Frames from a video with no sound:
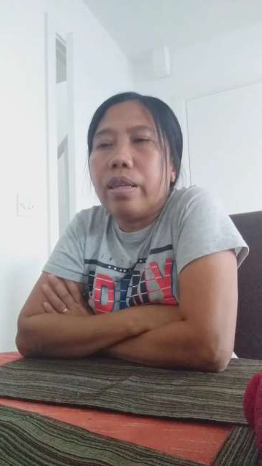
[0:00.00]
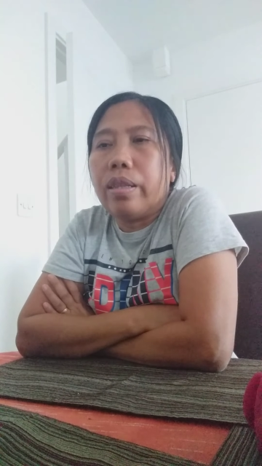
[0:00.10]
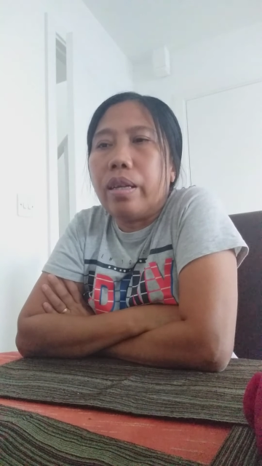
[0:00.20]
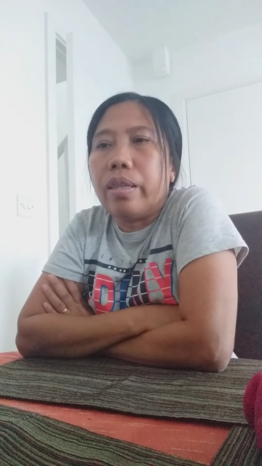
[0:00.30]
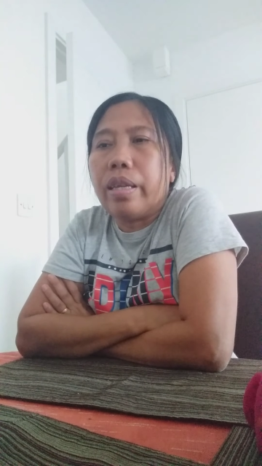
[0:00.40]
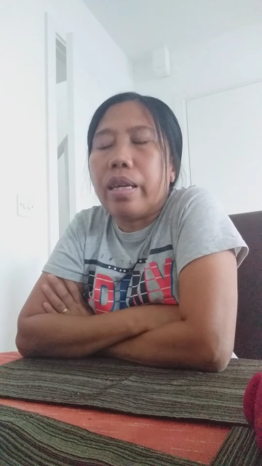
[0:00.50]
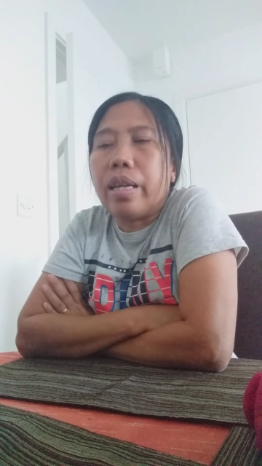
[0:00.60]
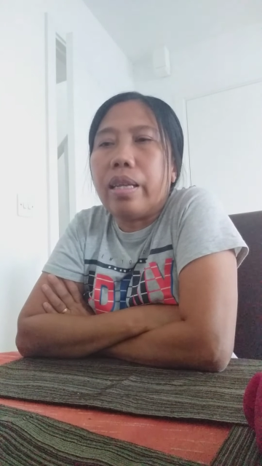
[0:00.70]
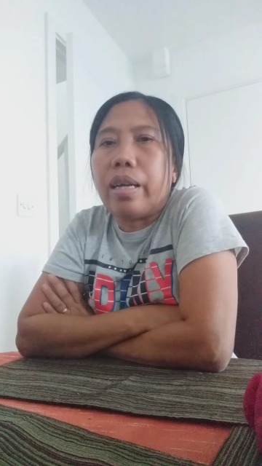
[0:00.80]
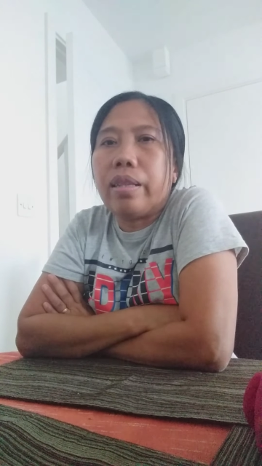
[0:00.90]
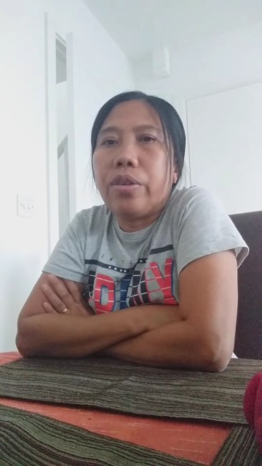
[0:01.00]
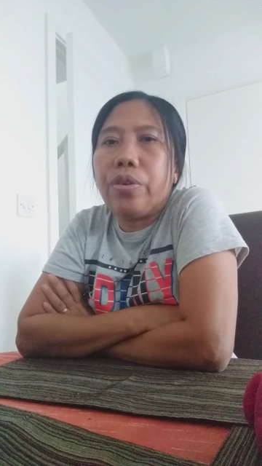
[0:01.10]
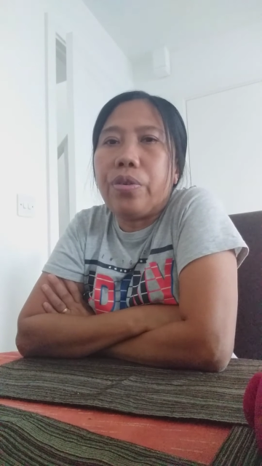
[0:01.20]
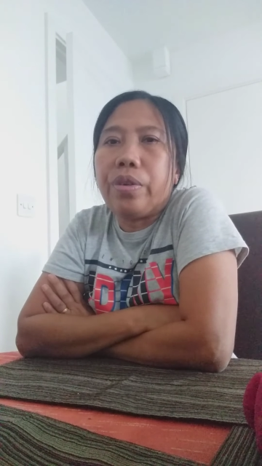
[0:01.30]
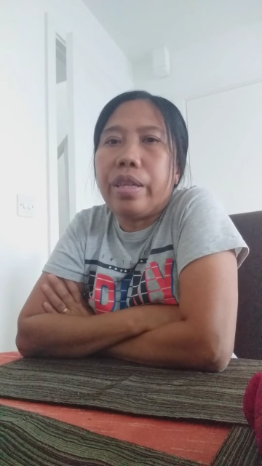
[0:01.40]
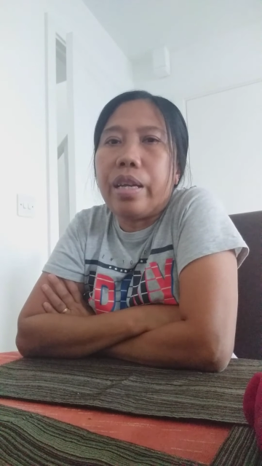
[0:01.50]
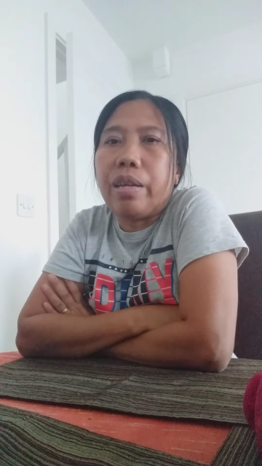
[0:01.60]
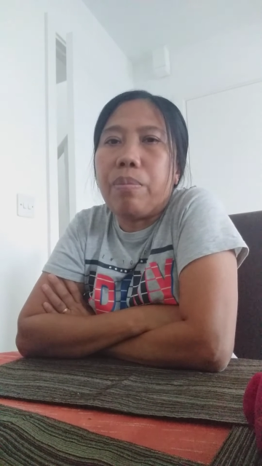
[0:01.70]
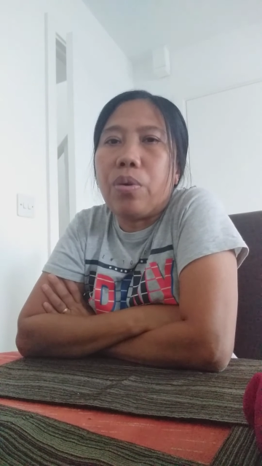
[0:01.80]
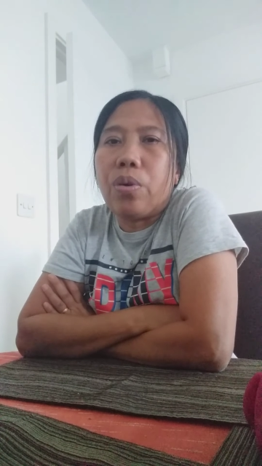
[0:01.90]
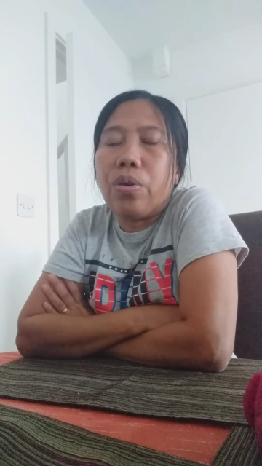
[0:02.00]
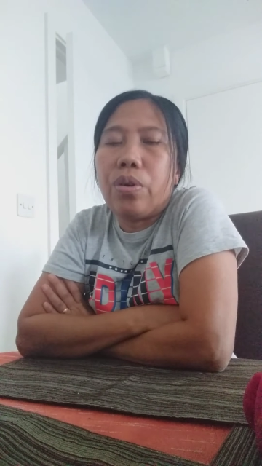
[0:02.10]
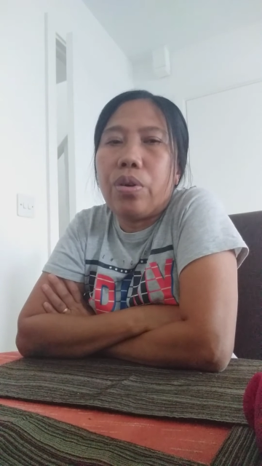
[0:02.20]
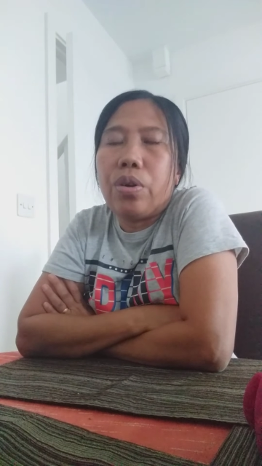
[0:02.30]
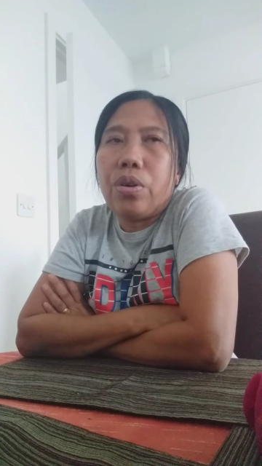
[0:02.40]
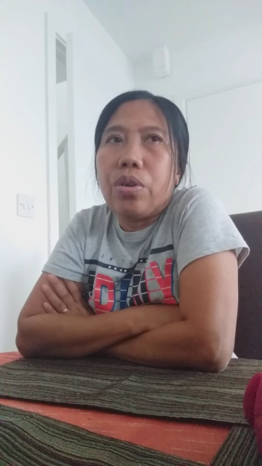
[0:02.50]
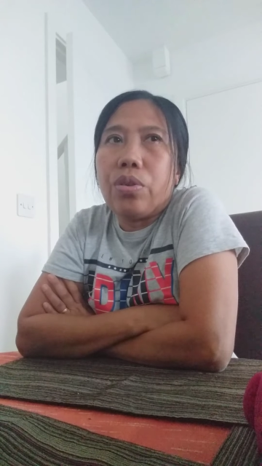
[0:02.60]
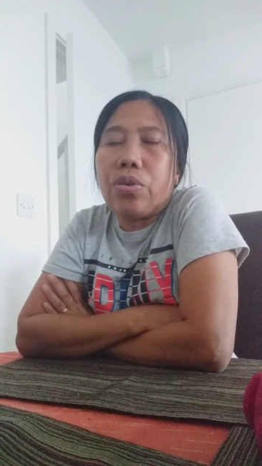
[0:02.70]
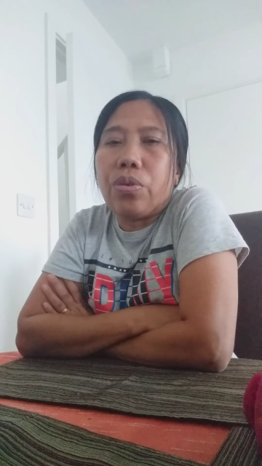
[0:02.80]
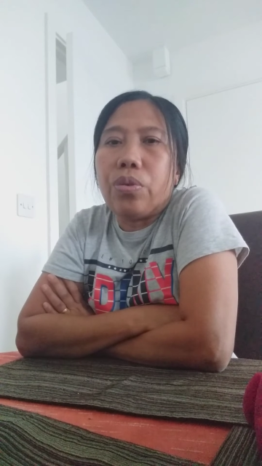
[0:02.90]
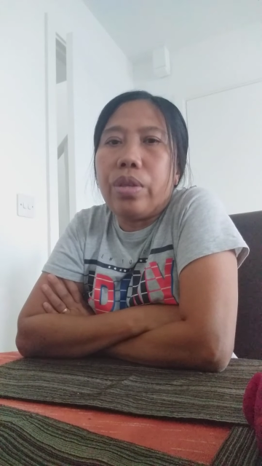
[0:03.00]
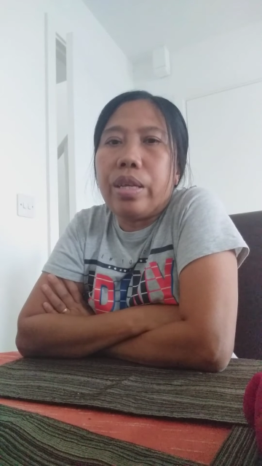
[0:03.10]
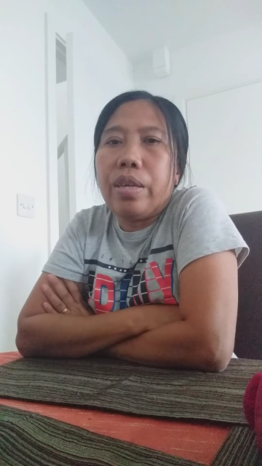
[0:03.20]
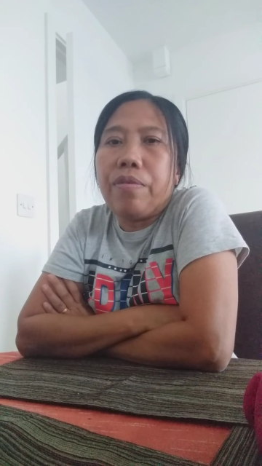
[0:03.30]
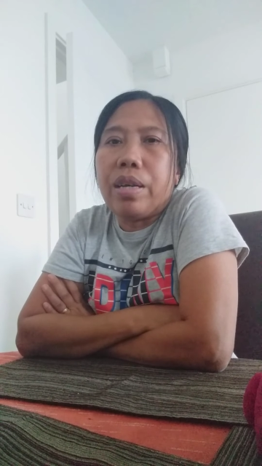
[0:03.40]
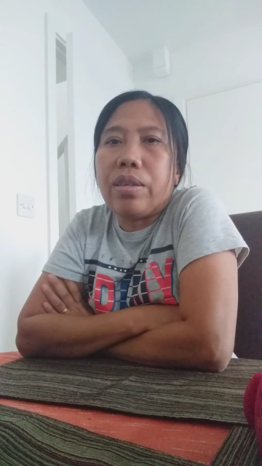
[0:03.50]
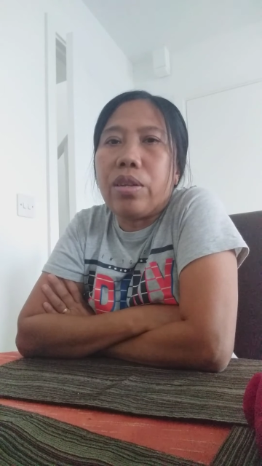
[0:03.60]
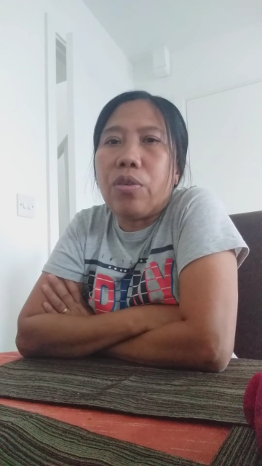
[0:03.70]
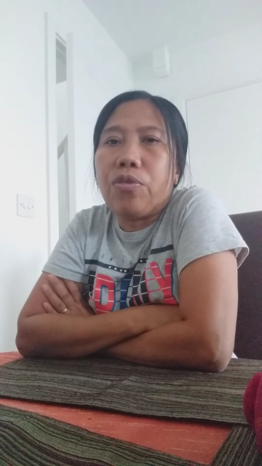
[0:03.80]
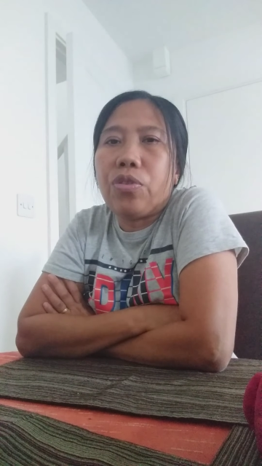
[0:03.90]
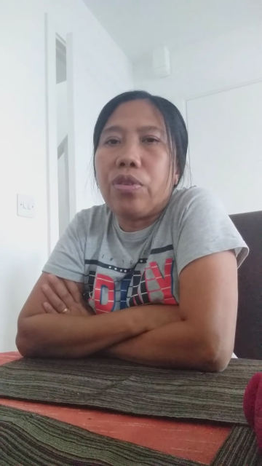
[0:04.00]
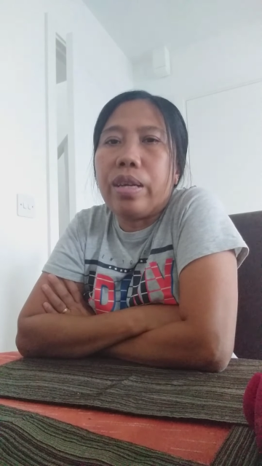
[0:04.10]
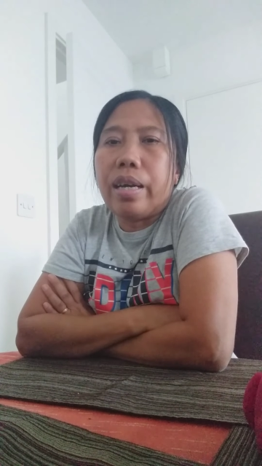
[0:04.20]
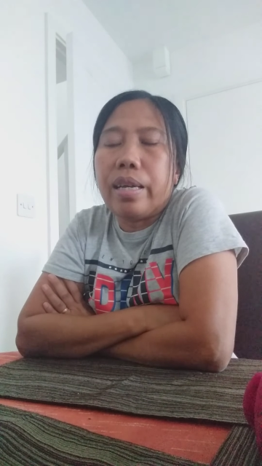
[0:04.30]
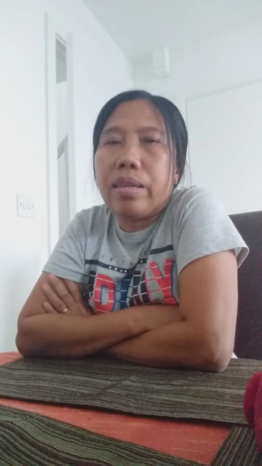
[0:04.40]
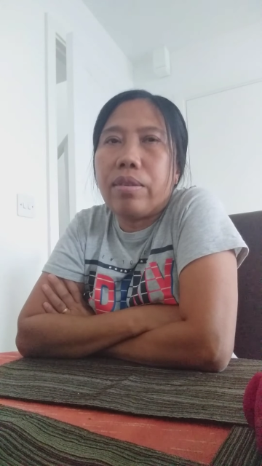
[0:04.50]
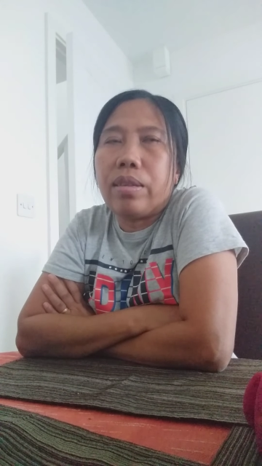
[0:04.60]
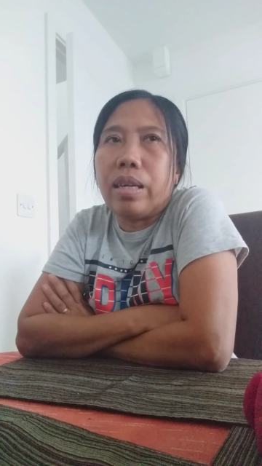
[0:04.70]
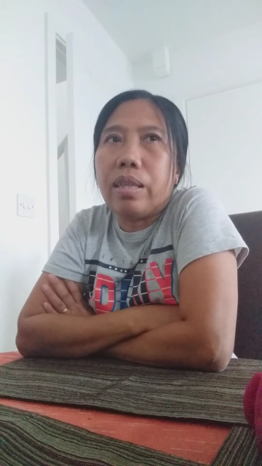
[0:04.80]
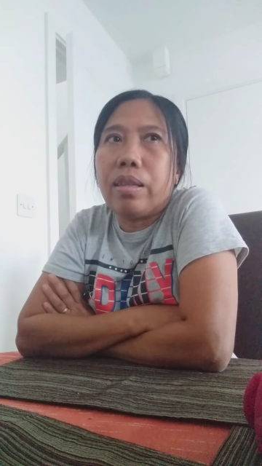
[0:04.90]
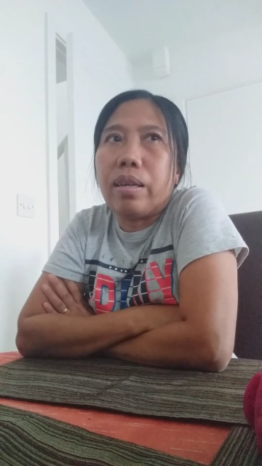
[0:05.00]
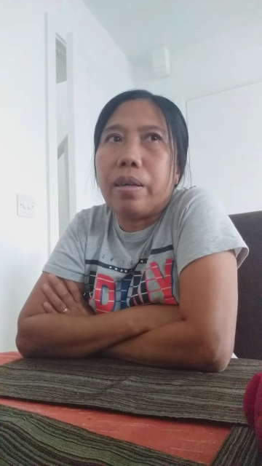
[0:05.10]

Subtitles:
that they cannot cure it anymore. So they give us an option, guys, that